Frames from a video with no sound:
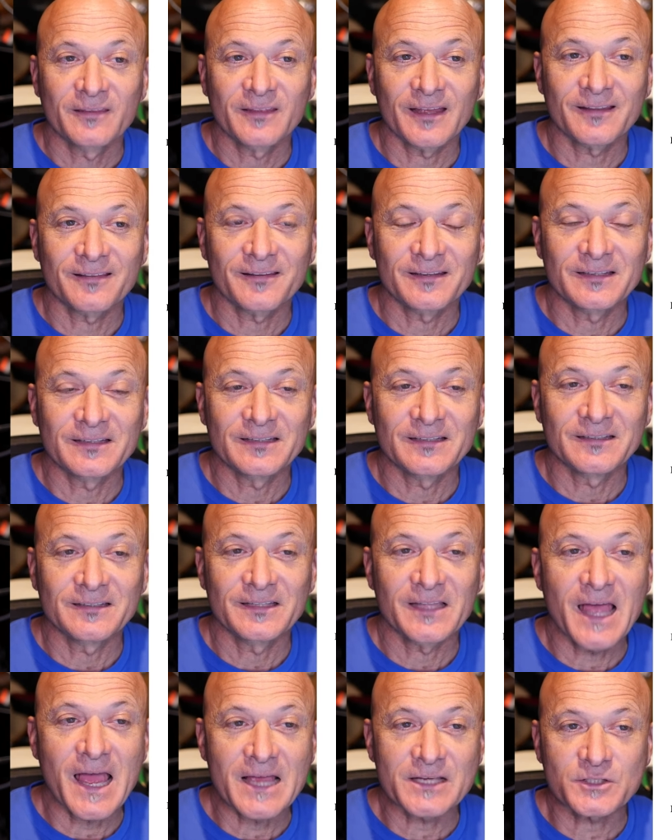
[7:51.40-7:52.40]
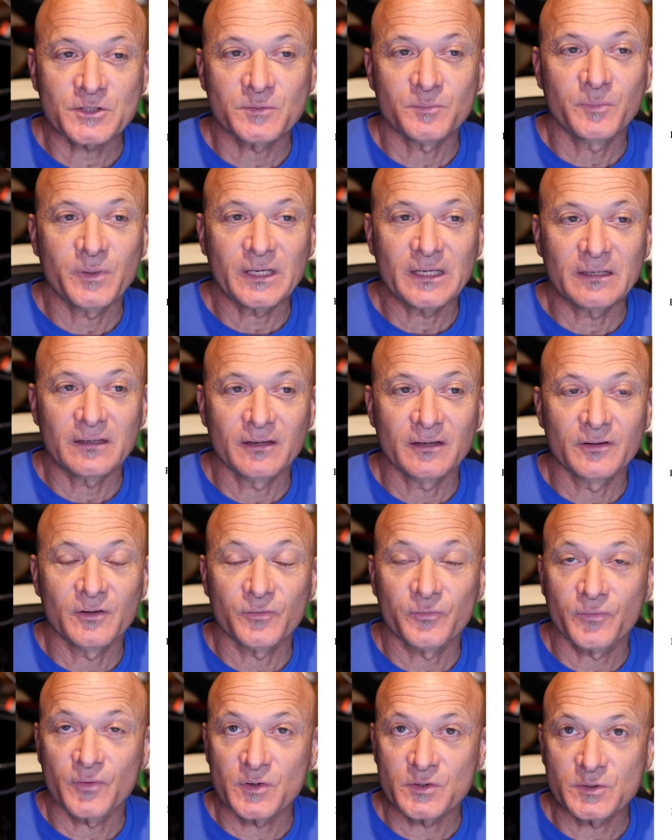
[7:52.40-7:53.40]
that the last beat and
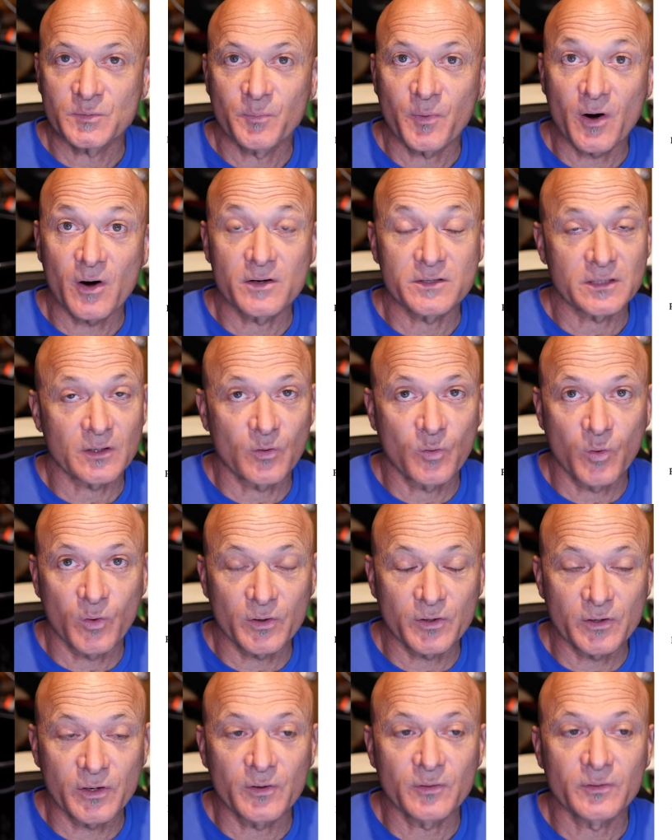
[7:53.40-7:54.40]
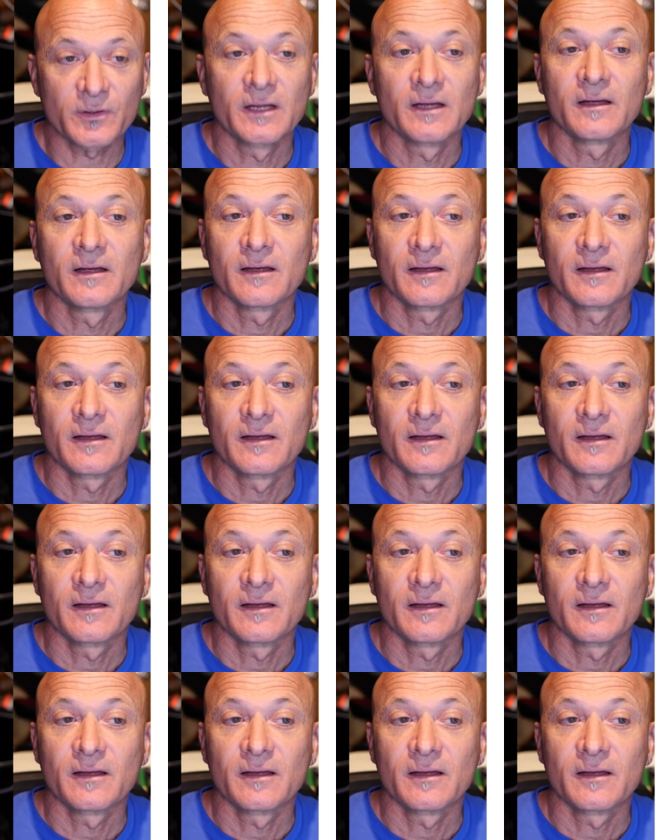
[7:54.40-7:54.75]
the first bar is a quarter note.